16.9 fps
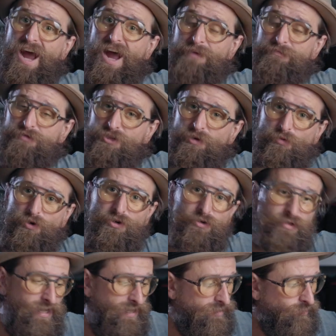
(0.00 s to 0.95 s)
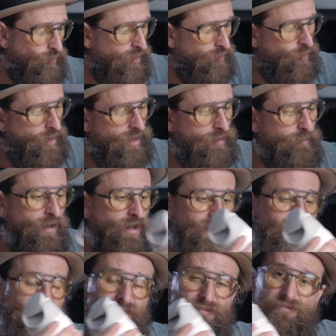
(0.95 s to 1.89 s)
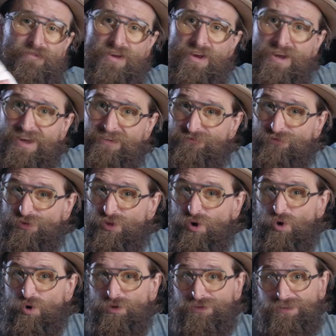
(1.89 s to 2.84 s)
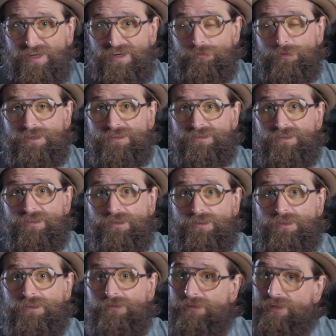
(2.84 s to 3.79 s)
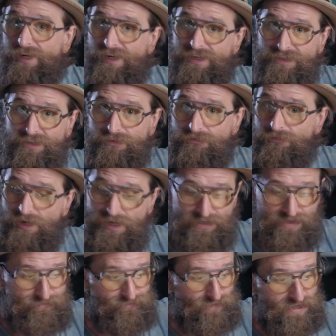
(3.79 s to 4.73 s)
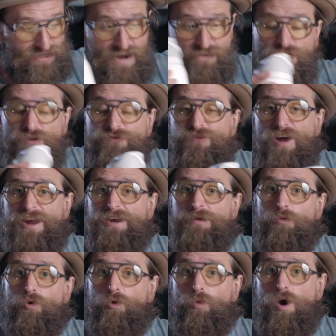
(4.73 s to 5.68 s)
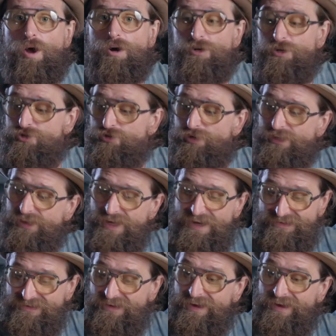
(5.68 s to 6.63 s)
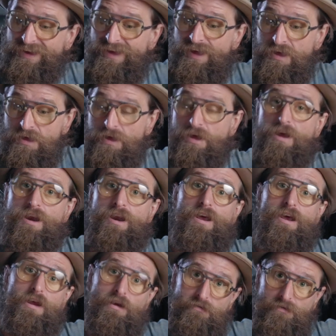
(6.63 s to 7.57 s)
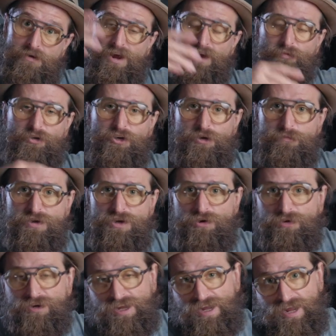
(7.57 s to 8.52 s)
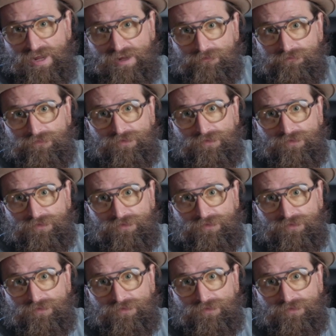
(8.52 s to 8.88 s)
I'm someone who takes one water bottle out for the whole day, basically. I can, I, if I never find more water to drink that day, I'm going to be okay.